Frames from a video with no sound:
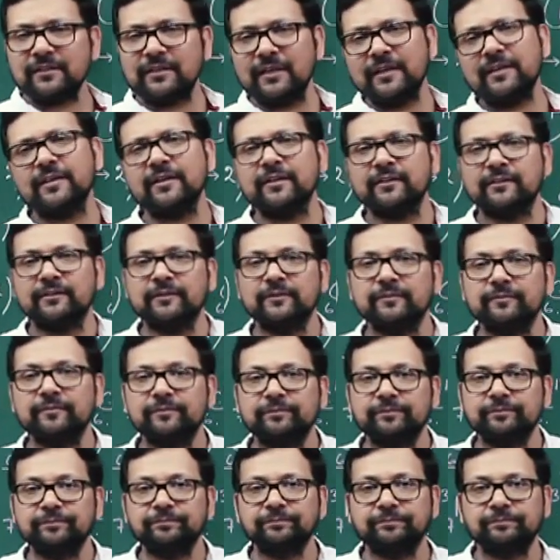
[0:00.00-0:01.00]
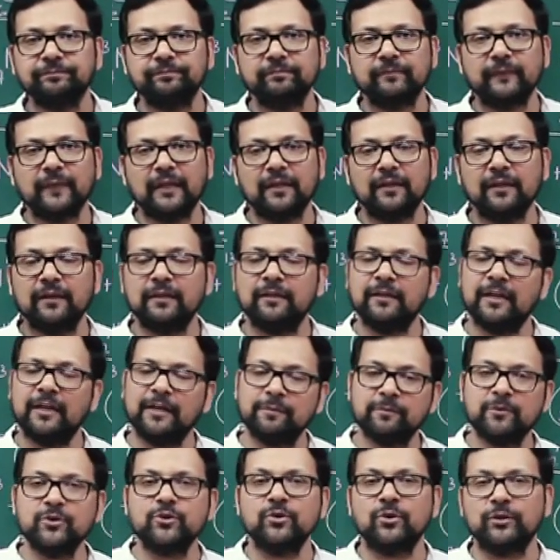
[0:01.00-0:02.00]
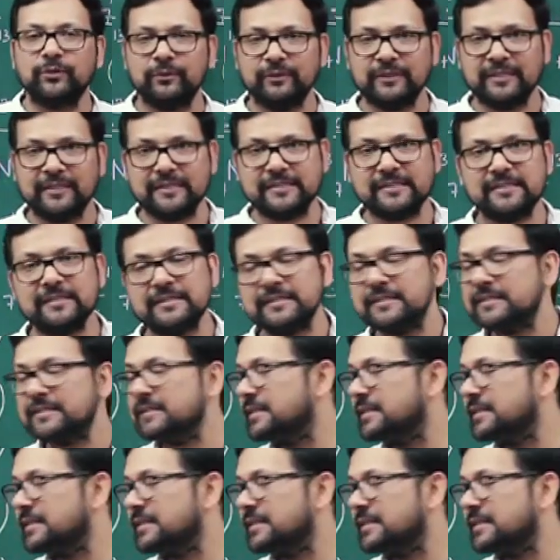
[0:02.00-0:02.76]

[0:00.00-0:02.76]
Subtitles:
thing here? Let me show you this.